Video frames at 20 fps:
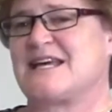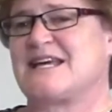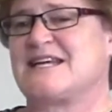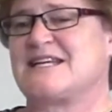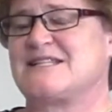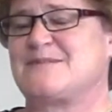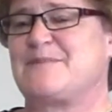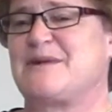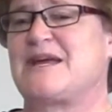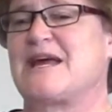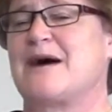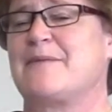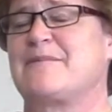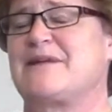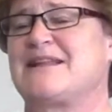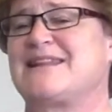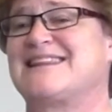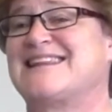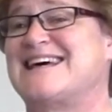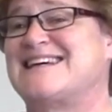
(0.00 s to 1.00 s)
is
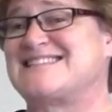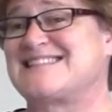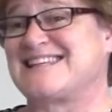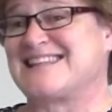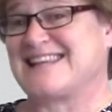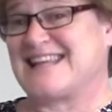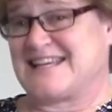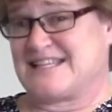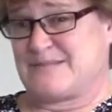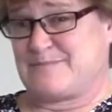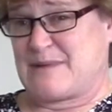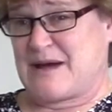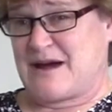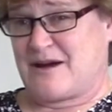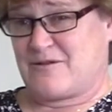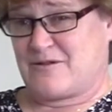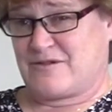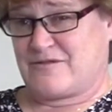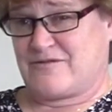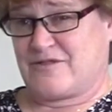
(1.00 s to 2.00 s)
becoming less and less
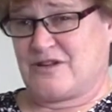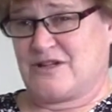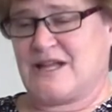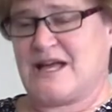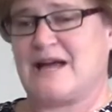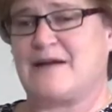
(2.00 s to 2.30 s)
powerful.